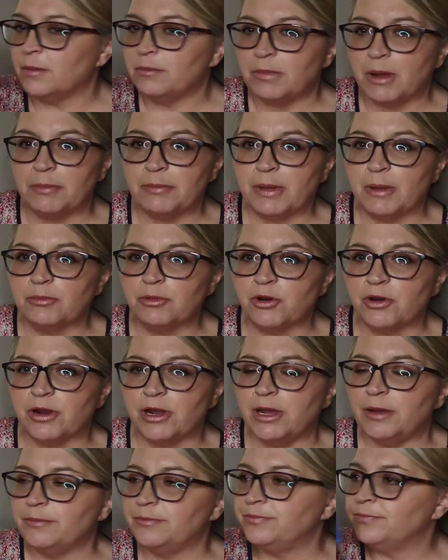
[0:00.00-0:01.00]
Bum Bum
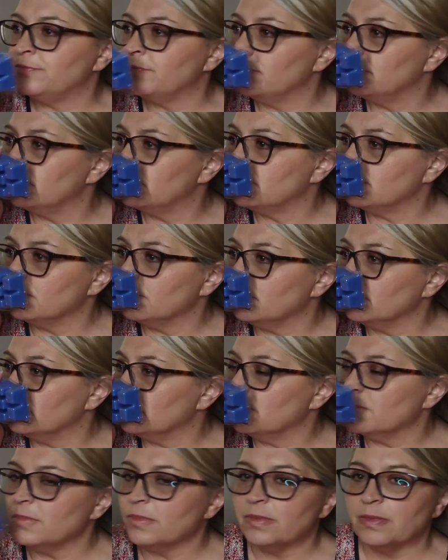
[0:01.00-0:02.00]
Cream.
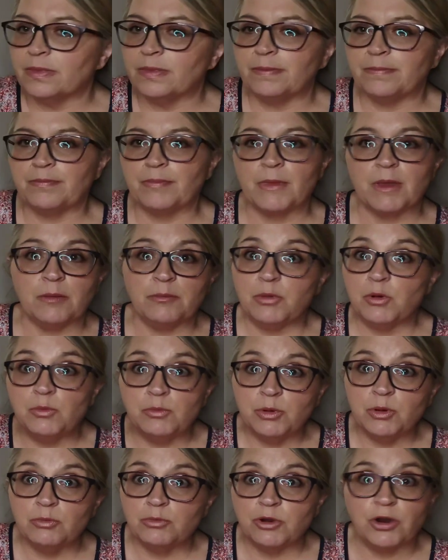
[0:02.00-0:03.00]

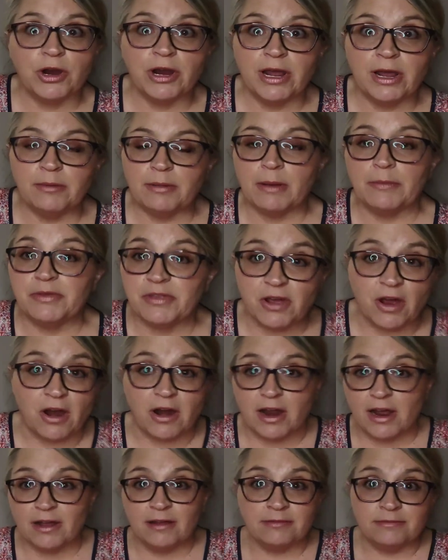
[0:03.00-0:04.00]
Boom Boom Cream, I'm
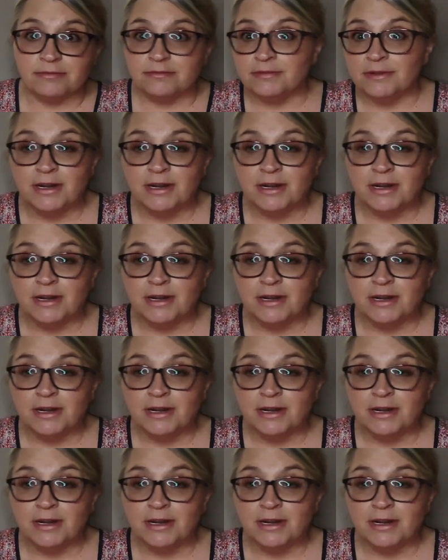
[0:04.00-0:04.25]
sorry.